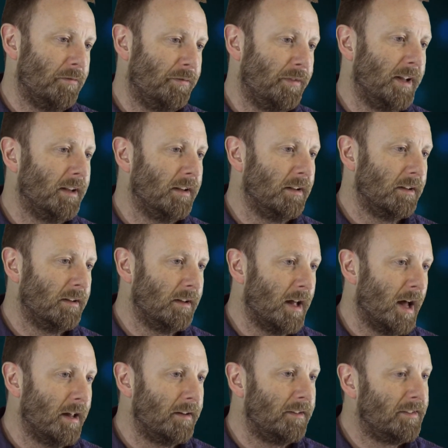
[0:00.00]
feel
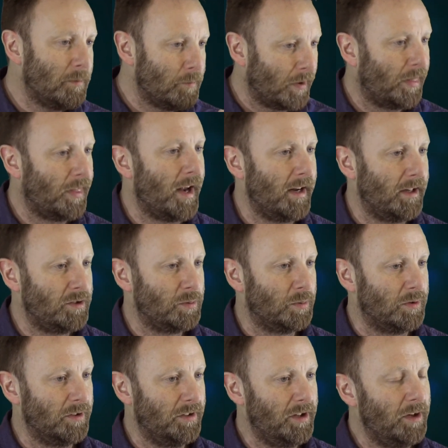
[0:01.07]
sympathetic
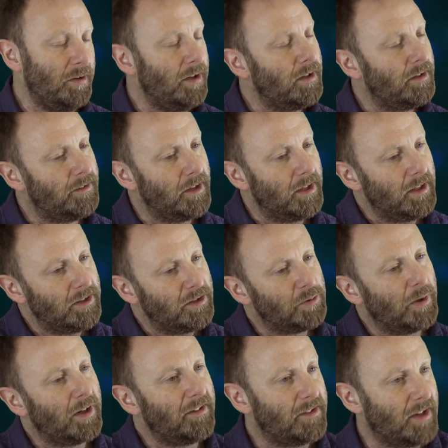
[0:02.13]
towards unions? To
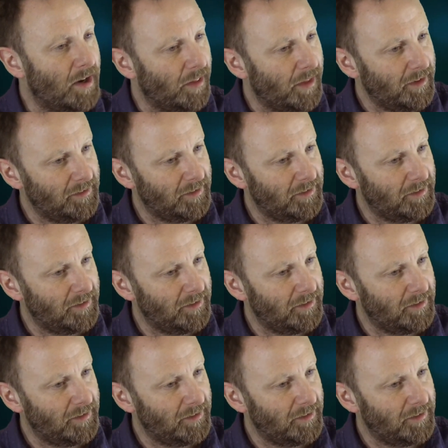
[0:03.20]
what extent are they